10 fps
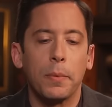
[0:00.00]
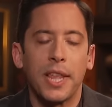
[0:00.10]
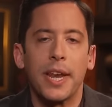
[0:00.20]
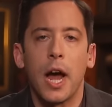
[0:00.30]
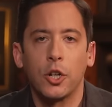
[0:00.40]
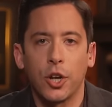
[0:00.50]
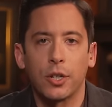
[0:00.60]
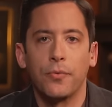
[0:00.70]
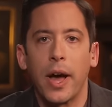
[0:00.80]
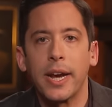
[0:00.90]
but then not
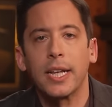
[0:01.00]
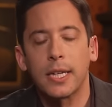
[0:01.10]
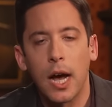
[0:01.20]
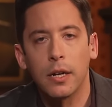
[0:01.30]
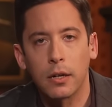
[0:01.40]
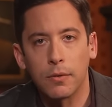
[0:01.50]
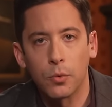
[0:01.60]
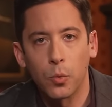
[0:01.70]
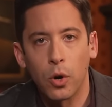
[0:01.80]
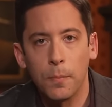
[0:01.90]
justified in its conduct of
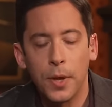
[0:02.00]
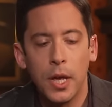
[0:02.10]
the war.